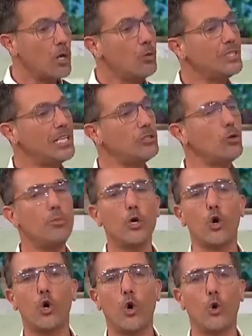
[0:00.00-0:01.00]
yeah. with a little bit of
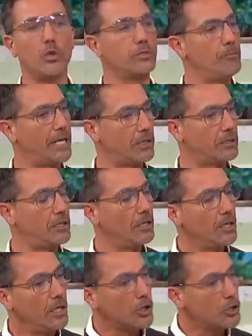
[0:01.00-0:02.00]
cold milk.
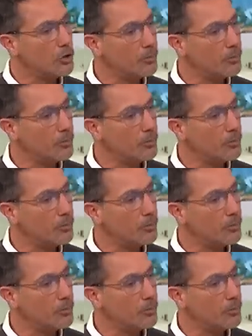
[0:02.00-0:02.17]
Mm. You